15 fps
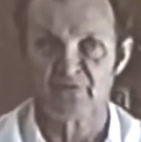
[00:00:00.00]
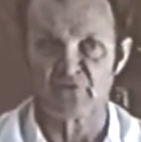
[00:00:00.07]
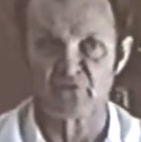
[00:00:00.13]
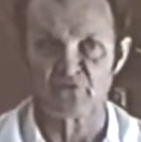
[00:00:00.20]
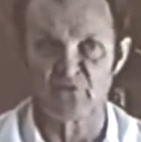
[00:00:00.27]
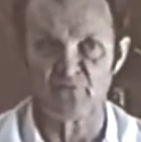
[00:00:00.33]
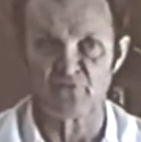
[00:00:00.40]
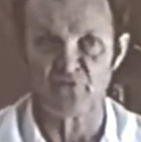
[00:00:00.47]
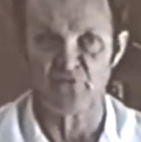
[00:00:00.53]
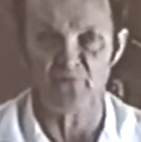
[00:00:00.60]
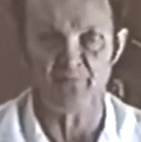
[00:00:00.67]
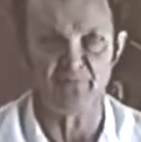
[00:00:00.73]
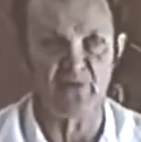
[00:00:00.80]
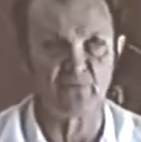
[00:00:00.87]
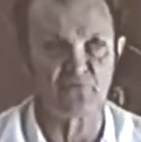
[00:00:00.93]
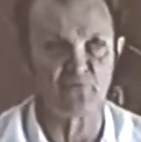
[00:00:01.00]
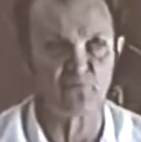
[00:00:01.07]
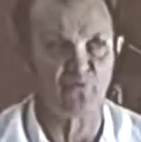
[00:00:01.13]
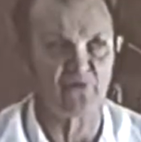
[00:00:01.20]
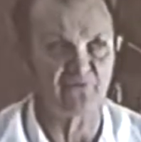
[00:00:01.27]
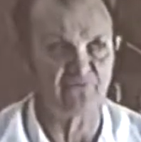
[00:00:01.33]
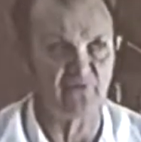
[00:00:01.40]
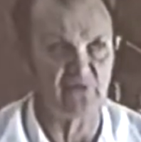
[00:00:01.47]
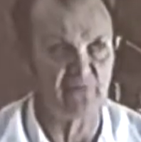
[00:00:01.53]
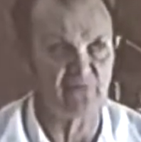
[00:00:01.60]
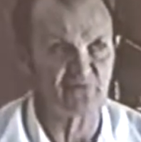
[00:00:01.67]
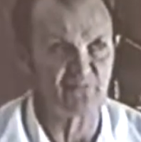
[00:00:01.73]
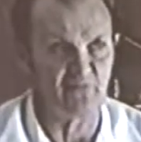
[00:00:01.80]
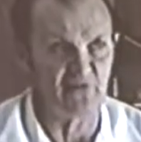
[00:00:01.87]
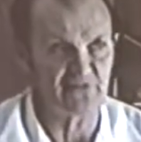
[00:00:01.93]
that God would not be able to work for him
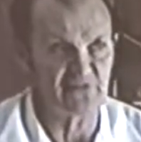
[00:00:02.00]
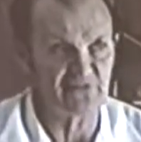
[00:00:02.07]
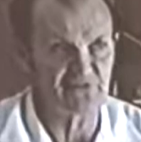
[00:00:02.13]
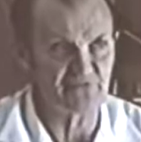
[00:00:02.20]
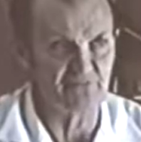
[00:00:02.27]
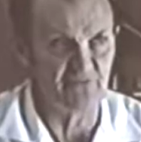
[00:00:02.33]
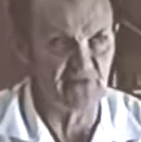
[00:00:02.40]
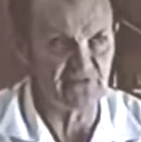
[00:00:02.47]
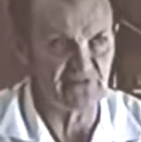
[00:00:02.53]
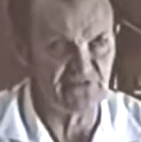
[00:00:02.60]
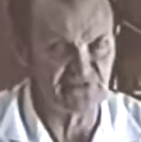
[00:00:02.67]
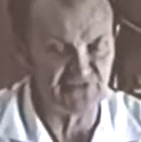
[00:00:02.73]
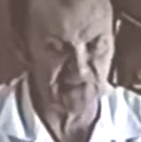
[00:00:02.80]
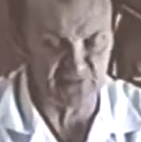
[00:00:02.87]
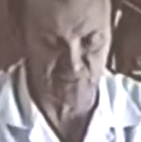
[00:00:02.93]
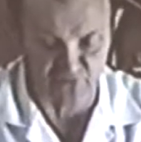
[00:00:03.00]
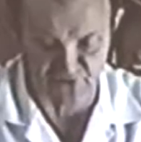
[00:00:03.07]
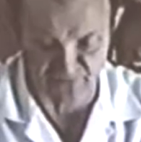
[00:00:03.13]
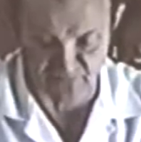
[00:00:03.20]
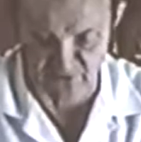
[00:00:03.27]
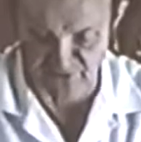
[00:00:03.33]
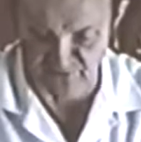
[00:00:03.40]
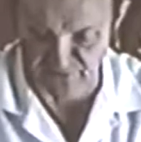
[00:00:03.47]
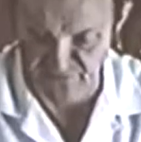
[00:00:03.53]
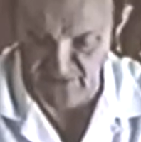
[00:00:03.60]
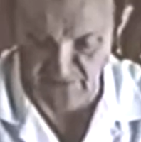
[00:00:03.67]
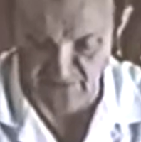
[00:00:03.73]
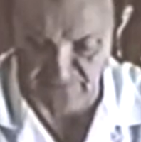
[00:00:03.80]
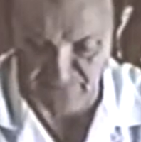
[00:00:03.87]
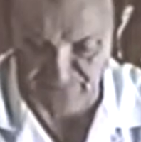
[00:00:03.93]
as mightily, mightily as he otherwise might have
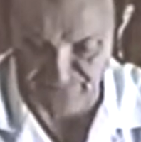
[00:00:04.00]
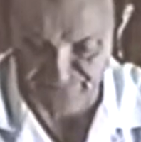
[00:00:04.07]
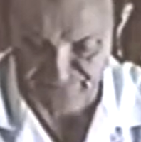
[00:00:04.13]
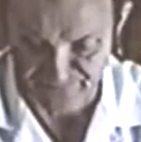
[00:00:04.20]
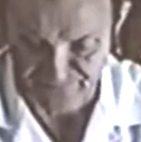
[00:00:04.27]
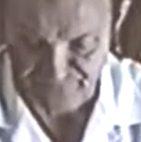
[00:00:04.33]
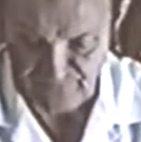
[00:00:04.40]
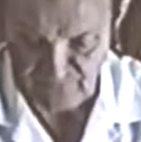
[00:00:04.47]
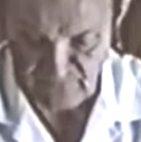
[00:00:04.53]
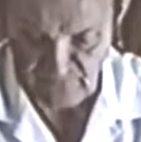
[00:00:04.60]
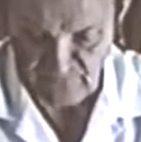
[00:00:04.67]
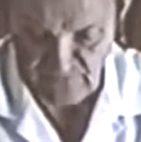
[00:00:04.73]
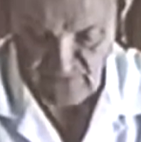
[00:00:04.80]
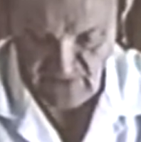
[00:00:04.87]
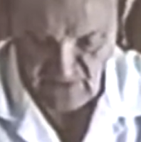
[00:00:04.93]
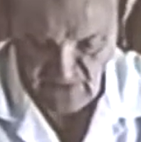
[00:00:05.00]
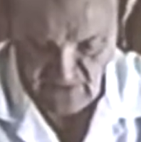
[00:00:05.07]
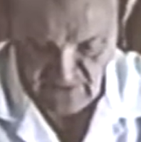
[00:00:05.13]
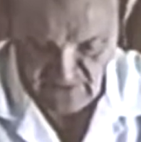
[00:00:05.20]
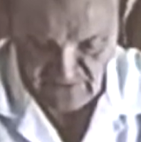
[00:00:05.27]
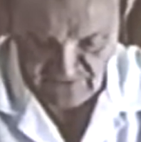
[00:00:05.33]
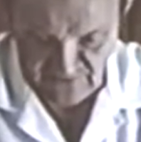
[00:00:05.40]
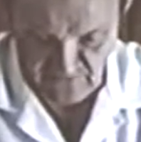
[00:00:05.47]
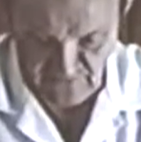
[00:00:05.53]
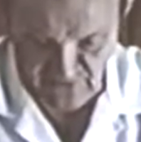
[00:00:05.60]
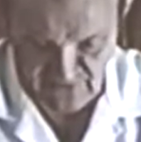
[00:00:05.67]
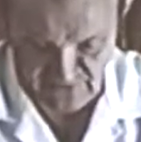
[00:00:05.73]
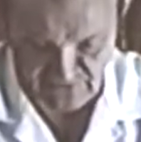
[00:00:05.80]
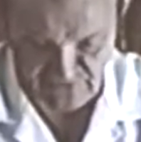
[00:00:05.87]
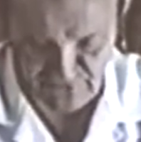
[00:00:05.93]
done. Now, we are to